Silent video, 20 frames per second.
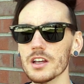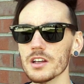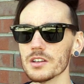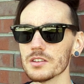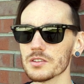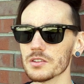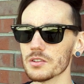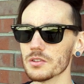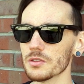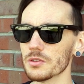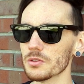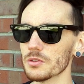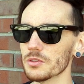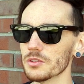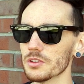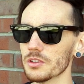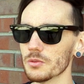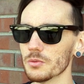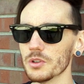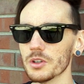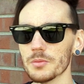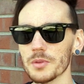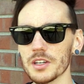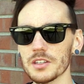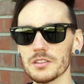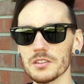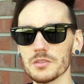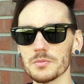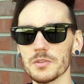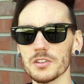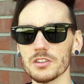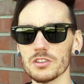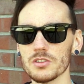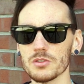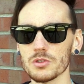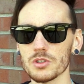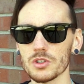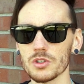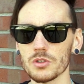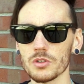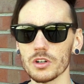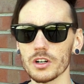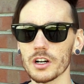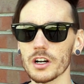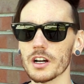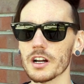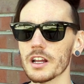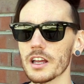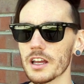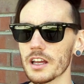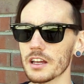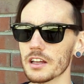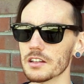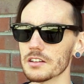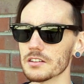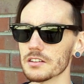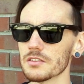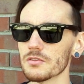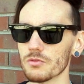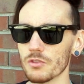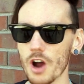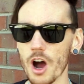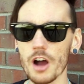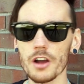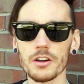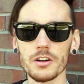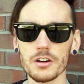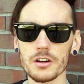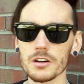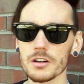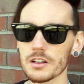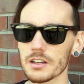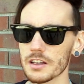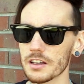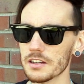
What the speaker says: So the wheelbase has been so short and rockered,